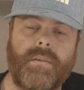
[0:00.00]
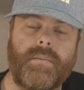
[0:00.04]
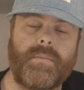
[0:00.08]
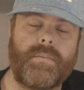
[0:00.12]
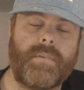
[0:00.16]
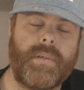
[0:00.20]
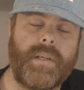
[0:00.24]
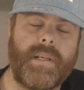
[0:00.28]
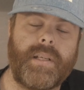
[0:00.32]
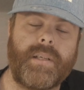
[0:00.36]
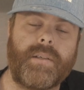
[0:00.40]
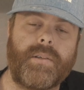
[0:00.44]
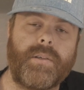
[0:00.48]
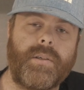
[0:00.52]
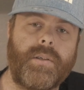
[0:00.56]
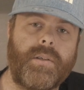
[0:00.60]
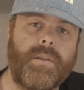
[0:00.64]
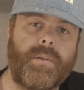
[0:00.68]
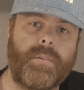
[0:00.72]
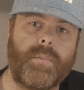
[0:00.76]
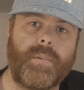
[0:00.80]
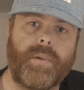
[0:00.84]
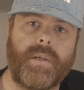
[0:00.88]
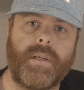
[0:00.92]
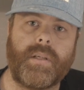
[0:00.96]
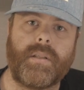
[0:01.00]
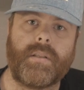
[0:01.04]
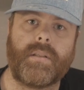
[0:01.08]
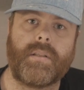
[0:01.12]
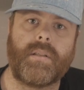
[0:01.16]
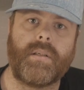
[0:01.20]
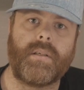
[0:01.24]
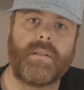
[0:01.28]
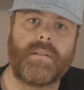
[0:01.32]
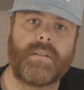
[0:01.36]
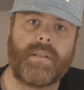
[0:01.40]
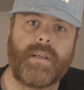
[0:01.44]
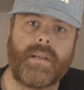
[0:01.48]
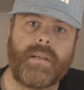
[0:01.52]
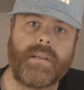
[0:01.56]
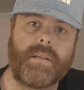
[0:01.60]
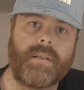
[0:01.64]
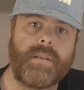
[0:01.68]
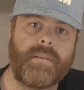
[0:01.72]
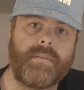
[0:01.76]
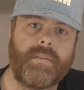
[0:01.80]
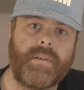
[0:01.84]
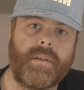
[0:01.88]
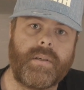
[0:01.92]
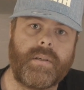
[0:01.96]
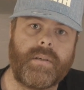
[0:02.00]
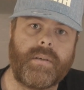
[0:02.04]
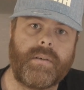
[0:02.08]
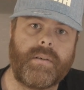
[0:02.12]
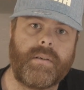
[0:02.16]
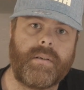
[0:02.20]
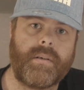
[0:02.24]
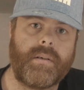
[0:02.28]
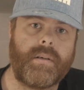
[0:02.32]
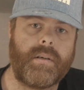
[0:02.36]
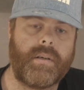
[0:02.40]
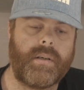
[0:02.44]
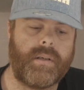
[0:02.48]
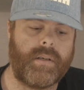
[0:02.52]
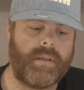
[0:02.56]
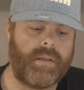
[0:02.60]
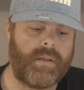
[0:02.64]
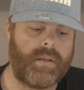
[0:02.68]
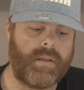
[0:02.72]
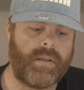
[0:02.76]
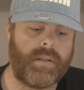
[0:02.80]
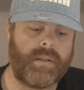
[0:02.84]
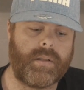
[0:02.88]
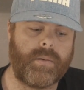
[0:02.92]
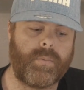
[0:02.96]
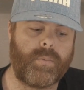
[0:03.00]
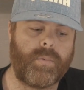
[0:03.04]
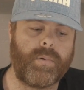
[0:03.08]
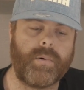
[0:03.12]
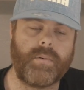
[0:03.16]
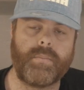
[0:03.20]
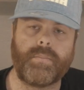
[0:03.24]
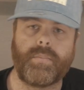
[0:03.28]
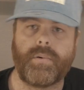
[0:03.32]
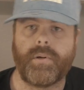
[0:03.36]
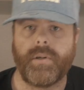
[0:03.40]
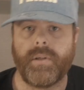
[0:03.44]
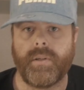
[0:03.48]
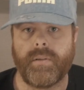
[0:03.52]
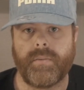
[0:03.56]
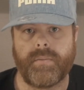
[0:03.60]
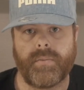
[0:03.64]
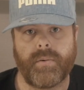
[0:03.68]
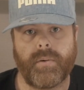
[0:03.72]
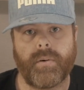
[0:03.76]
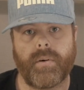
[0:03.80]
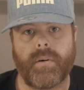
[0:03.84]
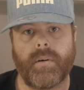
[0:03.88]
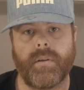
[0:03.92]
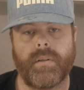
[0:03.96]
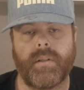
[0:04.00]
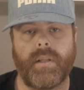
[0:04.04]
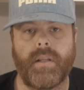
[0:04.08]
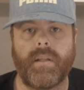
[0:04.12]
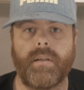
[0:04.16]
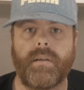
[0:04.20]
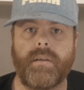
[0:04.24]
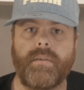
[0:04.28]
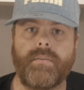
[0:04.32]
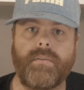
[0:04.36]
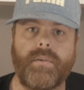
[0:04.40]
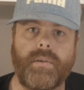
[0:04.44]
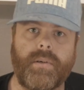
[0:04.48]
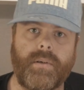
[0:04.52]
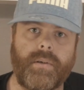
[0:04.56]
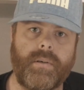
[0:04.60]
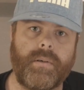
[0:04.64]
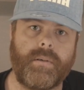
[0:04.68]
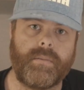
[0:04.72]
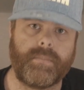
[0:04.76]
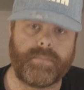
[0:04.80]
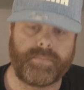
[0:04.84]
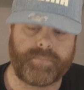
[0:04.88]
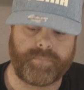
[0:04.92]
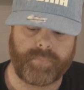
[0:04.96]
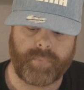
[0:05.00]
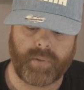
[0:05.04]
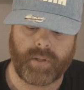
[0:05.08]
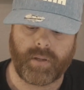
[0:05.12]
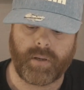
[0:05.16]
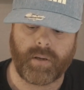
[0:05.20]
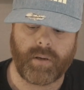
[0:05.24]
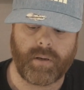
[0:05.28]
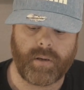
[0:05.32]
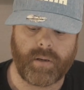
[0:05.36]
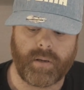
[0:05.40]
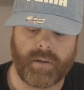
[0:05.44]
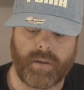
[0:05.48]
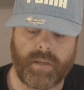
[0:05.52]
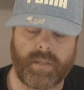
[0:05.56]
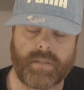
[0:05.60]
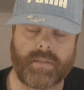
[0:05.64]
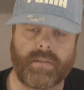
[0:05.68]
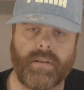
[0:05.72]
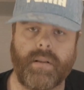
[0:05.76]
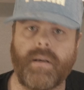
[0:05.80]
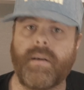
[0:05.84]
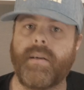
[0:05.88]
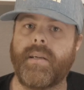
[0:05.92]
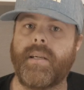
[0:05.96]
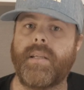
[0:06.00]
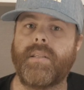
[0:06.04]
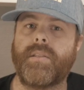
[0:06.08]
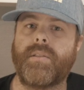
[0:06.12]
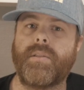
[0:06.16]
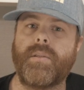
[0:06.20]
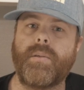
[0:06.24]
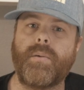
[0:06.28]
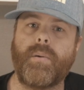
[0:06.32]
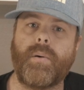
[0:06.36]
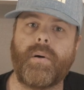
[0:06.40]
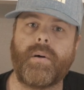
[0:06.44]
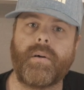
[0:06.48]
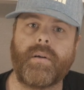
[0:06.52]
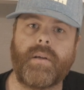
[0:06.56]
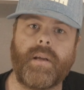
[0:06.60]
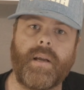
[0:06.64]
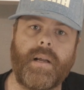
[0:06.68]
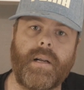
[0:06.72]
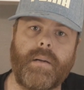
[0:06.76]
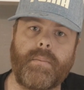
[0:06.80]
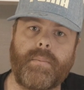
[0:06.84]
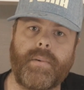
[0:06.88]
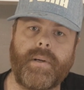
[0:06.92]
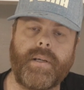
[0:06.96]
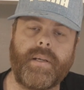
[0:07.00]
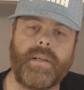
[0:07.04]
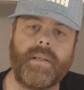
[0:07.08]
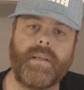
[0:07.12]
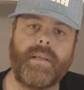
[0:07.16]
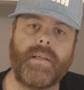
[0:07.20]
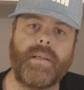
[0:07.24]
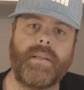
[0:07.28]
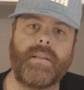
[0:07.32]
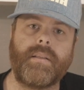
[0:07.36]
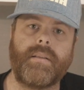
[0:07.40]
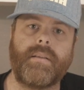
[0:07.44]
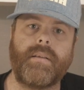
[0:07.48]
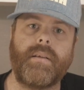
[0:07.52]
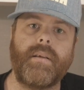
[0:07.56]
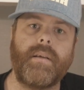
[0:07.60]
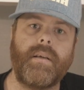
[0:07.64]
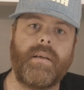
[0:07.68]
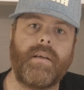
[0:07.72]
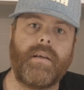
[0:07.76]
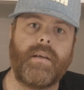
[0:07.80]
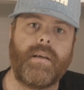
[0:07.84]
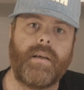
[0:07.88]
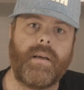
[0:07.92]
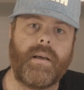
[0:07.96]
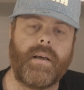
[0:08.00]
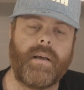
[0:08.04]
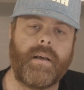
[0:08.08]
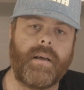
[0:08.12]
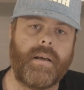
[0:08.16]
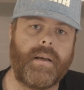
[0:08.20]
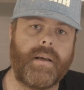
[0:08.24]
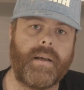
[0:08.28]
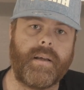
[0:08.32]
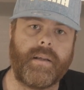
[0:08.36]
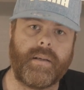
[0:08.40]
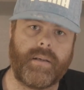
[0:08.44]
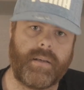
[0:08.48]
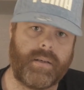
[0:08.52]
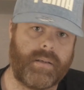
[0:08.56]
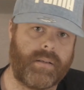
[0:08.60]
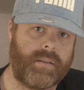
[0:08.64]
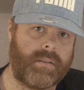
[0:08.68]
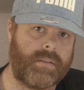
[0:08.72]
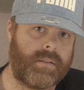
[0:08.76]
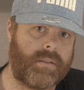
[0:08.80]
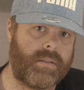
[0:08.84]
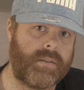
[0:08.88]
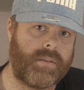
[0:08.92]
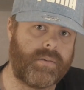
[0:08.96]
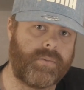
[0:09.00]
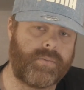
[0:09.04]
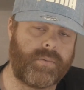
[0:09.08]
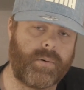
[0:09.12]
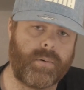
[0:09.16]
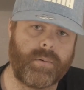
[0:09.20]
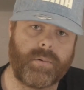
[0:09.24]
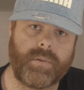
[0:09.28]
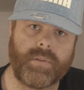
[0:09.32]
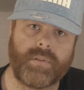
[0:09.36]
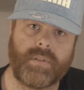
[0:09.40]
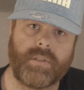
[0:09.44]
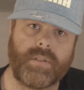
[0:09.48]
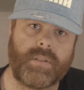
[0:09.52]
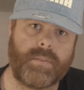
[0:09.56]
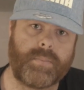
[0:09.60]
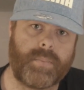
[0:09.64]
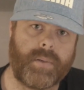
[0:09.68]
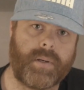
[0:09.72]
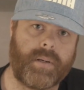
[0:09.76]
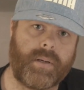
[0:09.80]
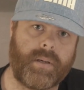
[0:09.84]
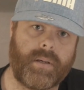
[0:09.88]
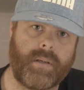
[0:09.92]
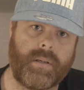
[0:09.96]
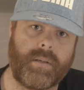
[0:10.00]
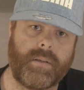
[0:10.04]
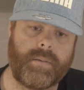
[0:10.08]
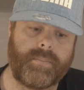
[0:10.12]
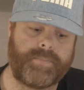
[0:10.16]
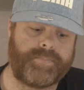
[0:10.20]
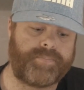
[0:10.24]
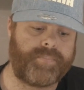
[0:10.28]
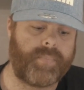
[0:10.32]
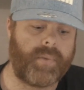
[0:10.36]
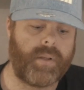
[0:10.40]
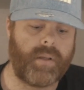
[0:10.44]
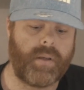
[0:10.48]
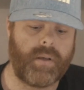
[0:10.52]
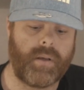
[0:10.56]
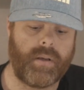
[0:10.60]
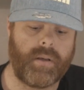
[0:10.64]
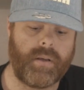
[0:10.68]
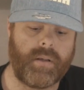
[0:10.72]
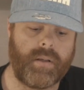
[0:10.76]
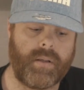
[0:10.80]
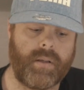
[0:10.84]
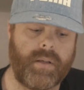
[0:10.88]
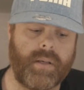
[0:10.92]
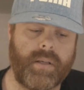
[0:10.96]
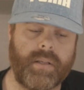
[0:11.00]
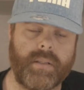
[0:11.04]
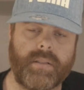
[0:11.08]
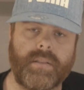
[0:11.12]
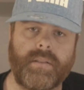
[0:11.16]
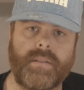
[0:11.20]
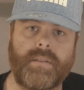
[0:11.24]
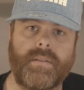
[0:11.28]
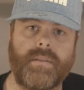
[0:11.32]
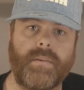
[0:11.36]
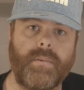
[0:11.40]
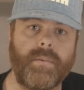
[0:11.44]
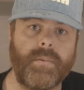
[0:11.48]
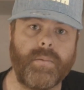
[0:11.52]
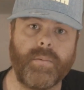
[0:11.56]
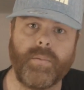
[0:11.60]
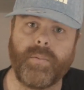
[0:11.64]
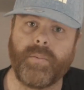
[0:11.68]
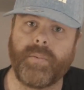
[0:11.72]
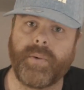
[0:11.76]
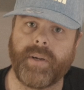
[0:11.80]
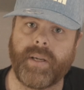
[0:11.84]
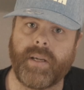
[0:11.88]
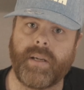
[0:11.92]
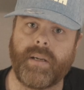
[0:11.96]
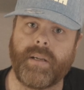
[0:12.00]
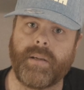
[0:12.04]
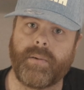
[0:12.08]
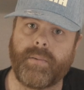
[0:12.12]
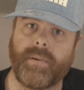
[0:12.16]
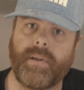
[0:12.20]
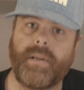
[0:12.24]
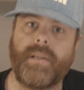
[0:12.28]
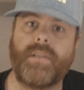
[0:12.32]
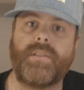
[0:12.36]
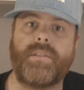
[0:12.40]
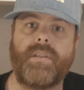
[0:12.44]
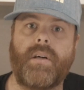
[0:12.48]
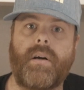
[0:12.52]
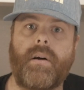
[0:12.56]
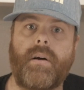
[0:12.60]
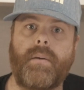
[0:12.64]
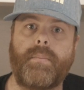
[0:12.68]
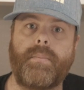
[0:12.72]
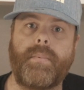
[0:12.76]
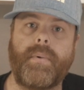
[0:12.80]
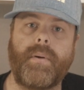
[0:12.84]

really good with the teleconverter, the 1.4 teleconverter, as long as you are calibrating it and the focus is spot on. It's really sharp.